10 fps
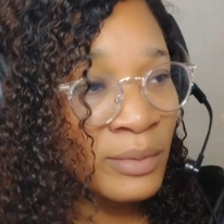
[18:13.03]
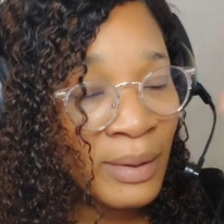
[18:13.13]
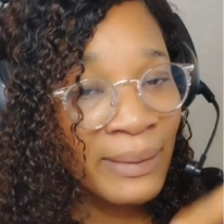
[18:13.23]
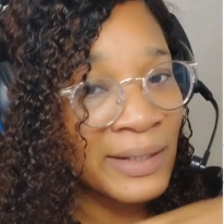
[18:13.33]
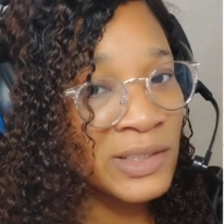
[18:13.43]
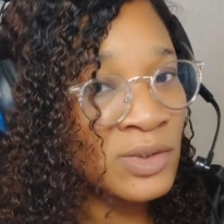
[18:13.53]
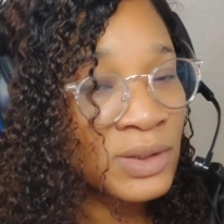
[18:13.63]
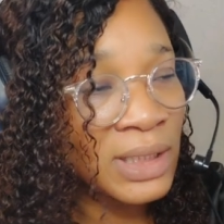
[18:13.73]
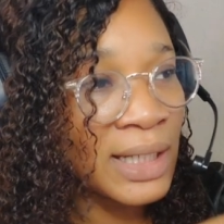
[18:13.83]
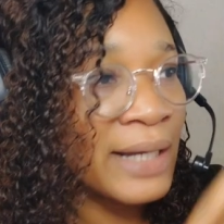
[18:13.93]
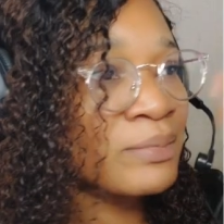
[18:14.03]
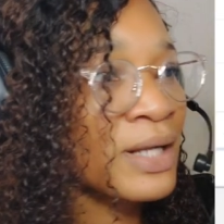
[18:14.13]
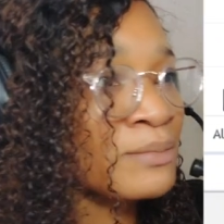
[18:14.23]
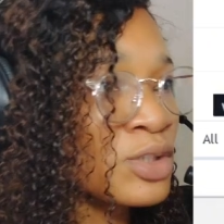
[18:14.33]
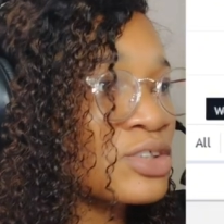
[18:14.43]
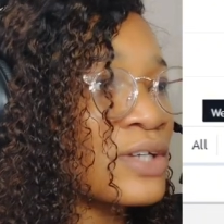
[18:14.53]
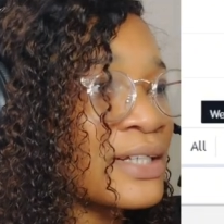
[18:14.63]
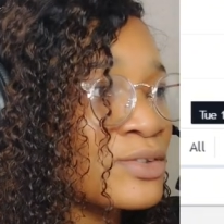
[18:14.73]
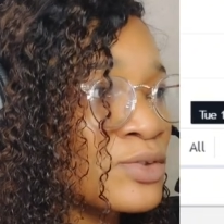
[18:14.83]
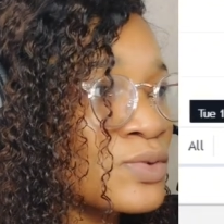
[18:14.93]
Remember, it is not a line, but I'm just
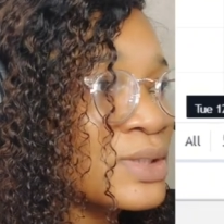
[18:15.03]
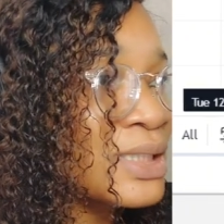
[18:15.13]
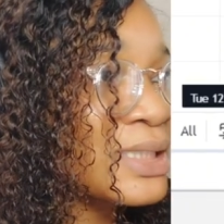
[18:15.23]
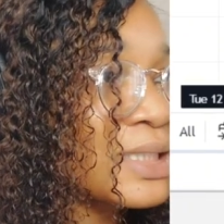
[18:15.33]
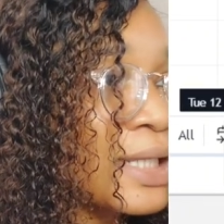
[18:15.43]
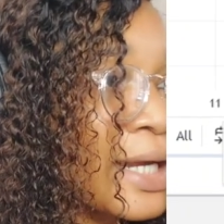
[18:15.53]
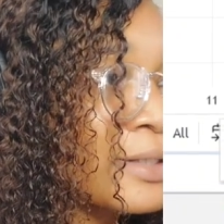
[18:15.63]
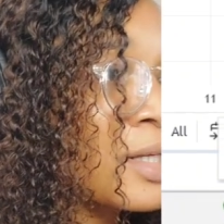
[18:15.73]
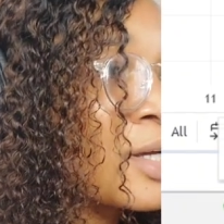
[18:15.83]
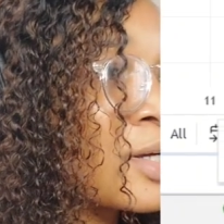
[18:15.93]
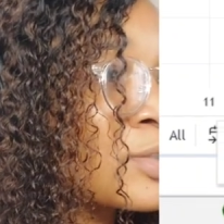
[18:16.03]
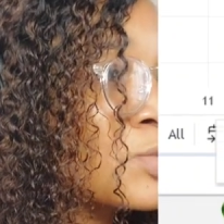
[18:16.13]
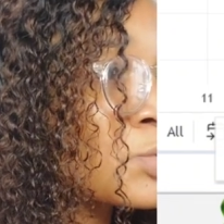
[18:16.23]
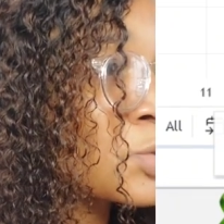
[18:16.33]
trying to use this line to